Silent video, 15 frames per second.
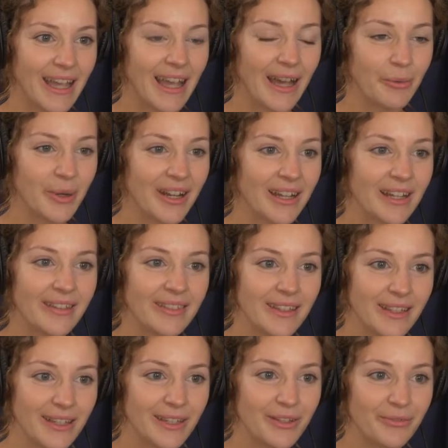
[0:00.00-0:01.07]
when I
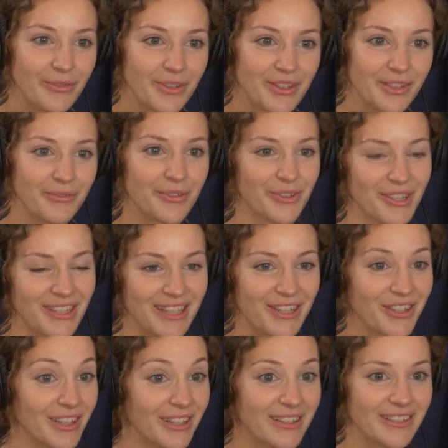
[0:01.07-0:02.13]
think of the
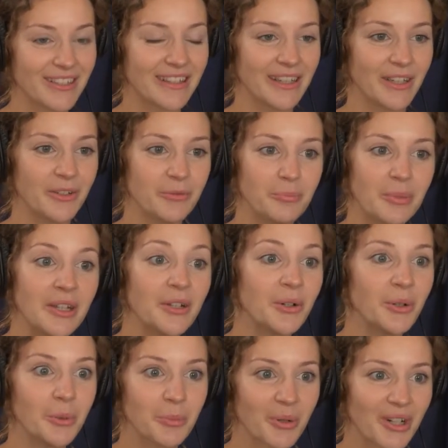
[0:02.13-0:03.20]
deforestation, I just think of big
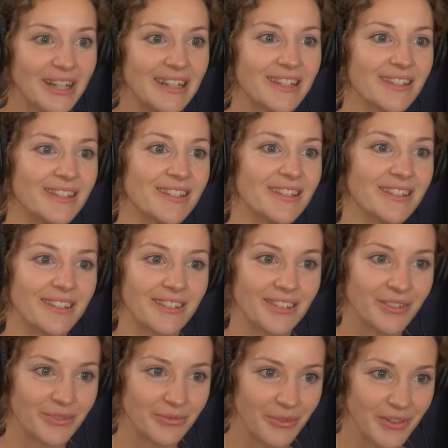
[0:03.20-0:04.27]
corporations and
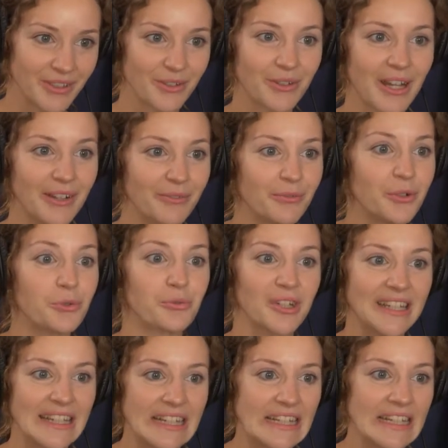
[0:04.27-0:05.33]
sort of this kind of
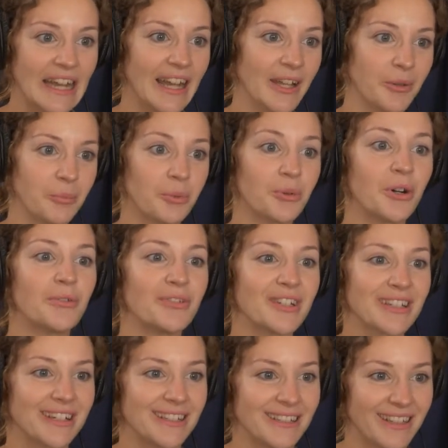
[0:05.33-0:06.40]
greed and
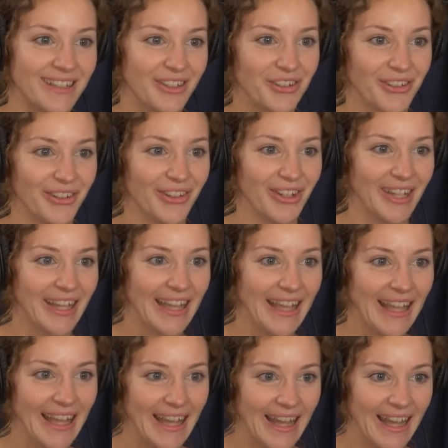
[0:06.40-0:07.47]
profitization.
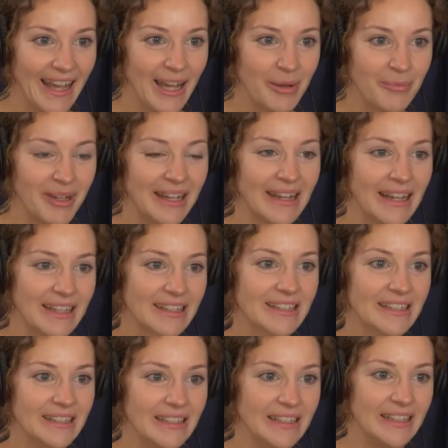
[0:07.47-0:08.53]
And
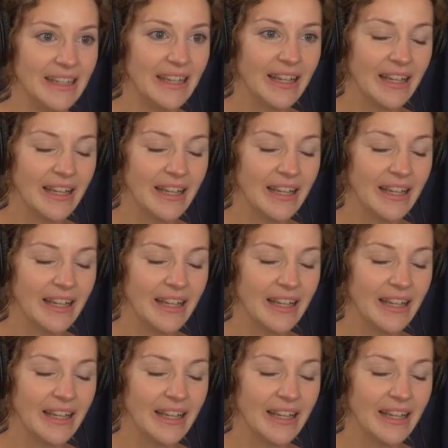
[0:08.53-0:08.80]
actually,